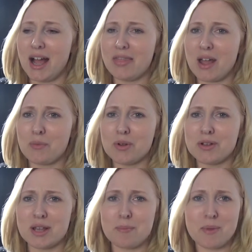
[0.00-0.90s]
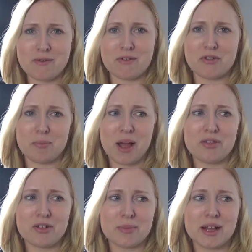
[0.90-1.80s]
and there was a mirror for the
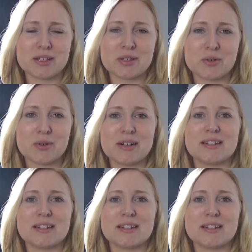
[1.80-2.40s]
bathroom that I saw,